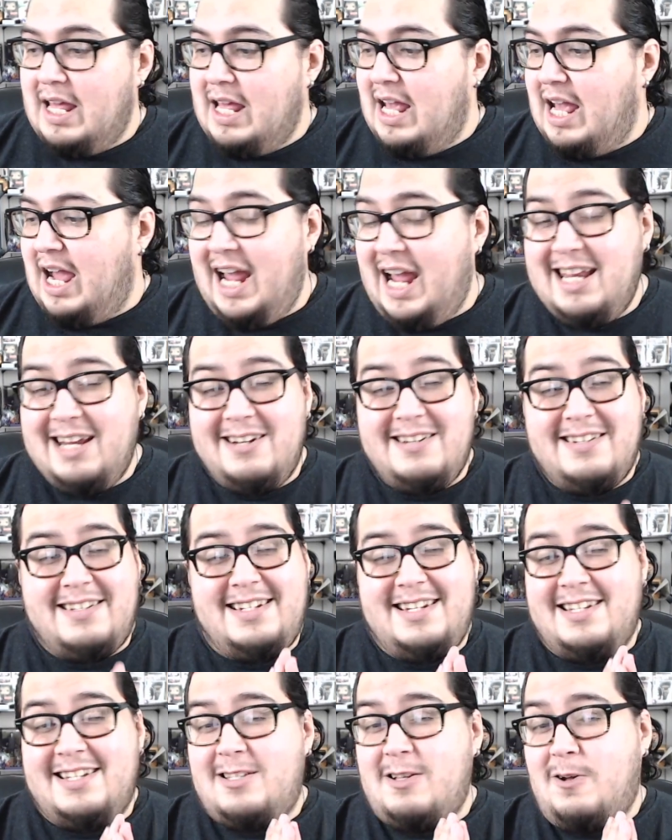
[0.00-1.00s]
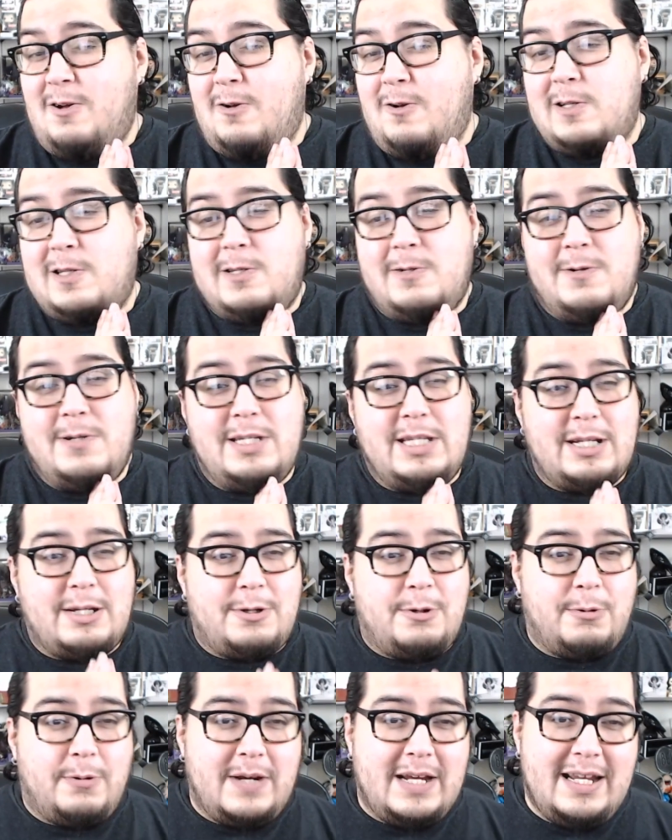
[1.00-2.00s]
And there's just all sorts of
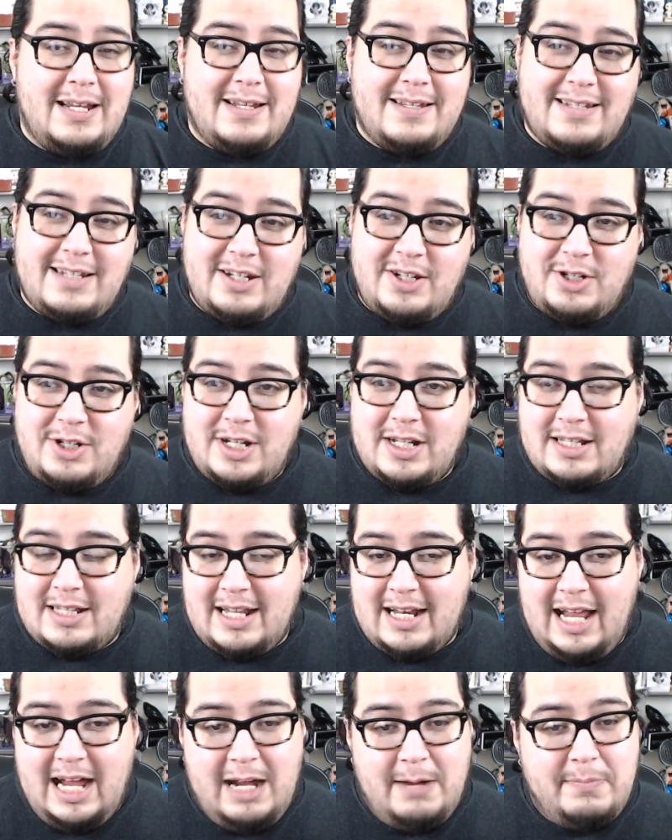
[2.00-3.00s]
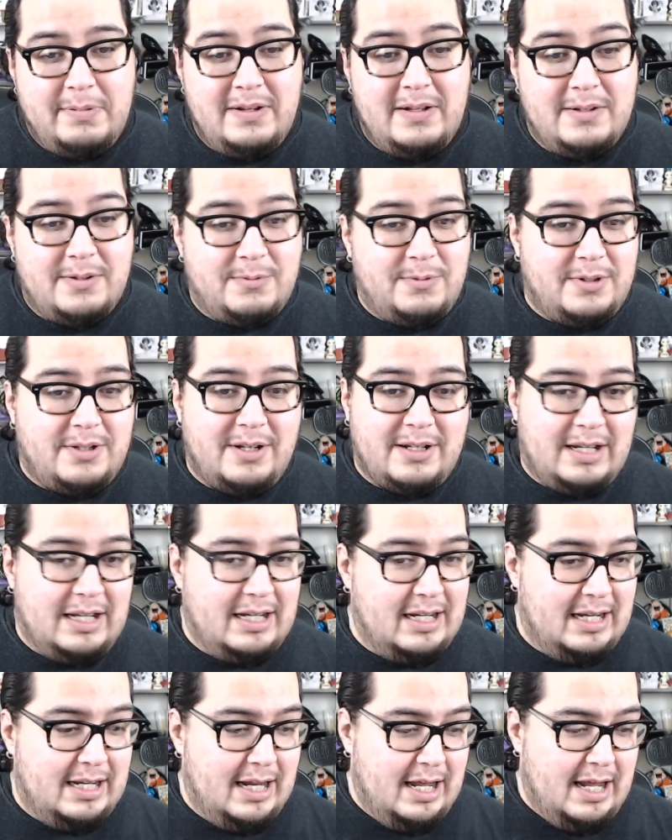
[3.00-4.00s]
crazy shit that happens. We're
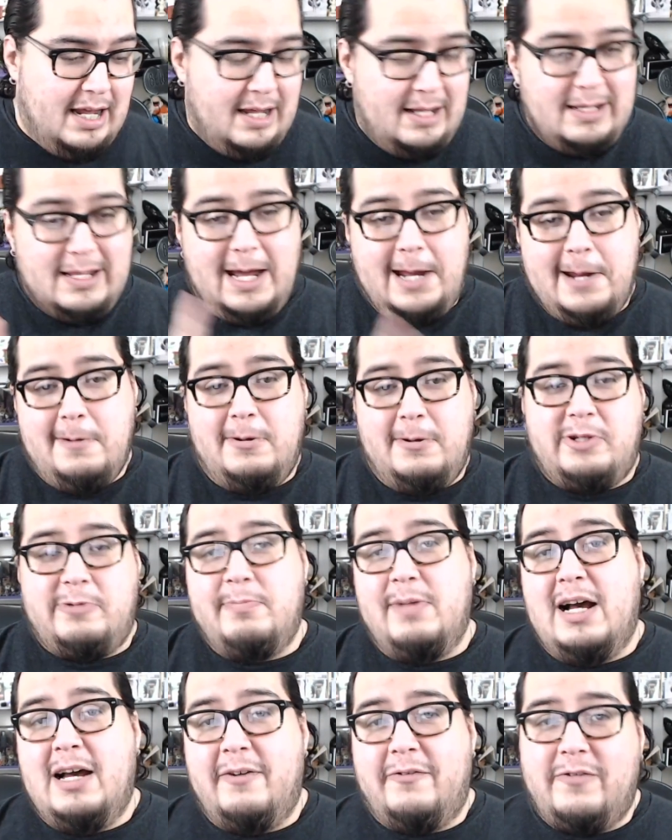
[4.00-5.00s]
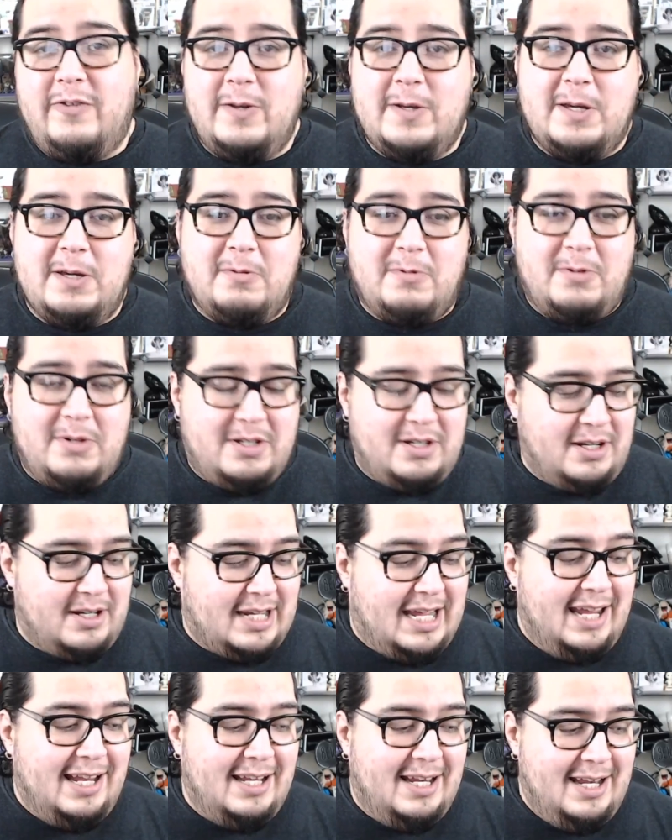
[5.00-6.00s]
talking the Irish Mafia. We're
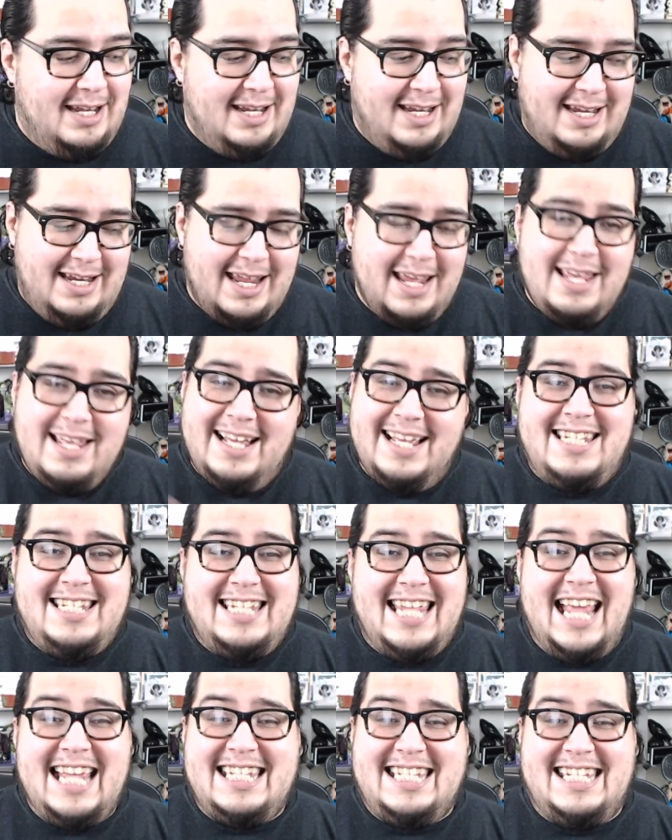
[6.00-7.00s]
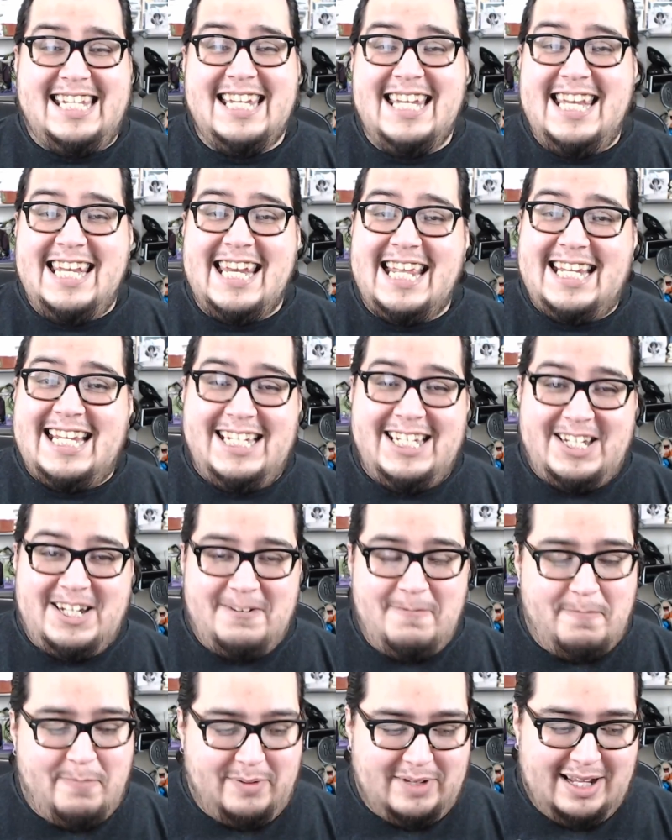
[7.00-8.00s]
talking
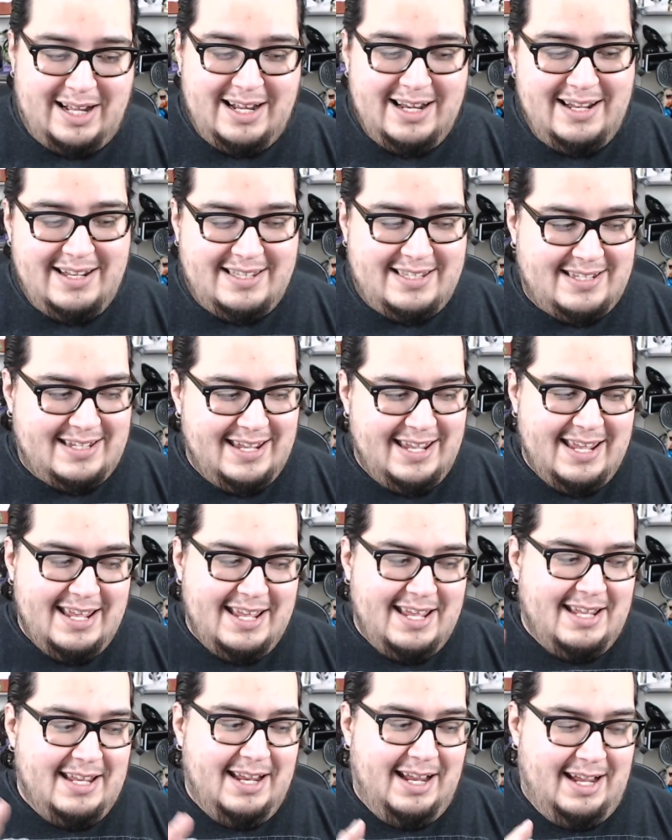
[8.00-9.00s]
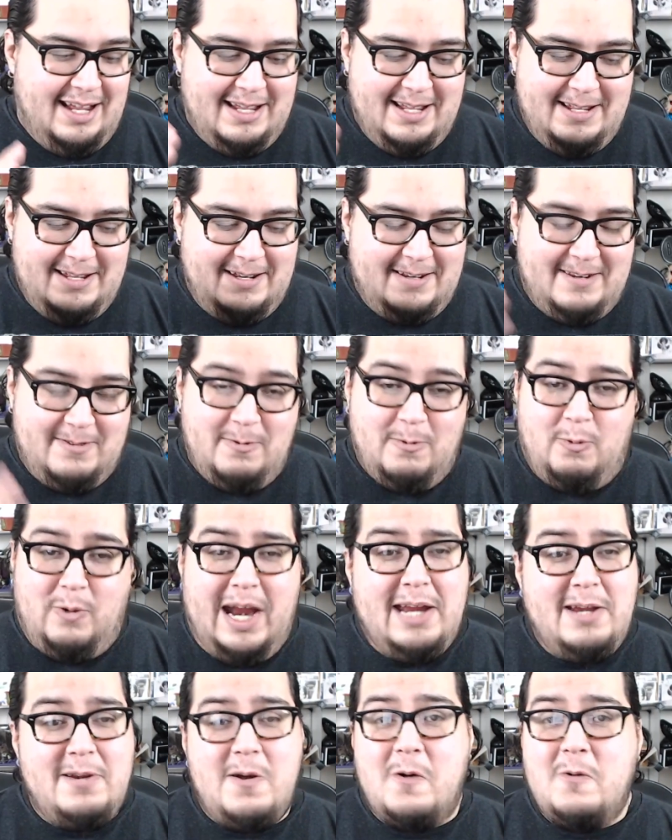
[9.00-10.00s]
assassination plots,
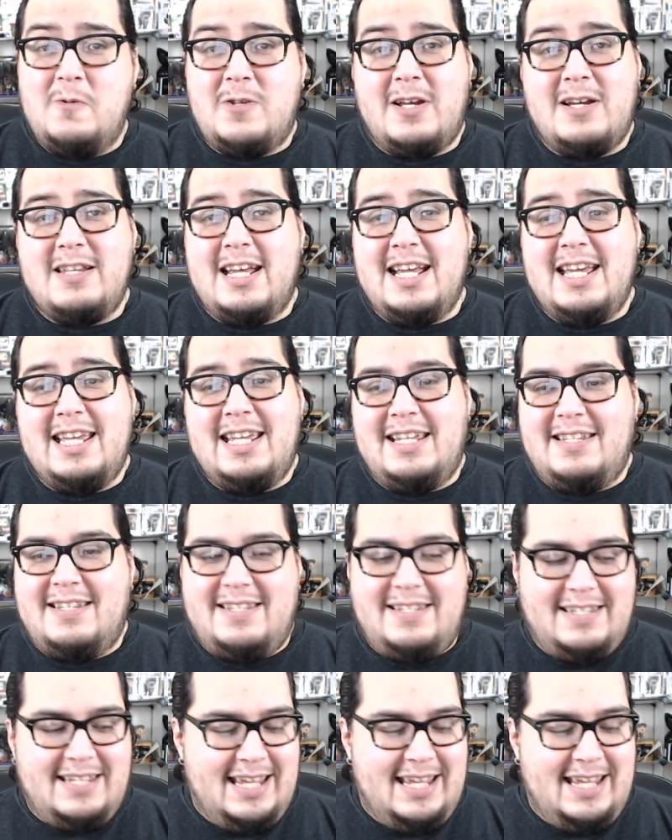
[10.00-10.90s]
rhinos on ice.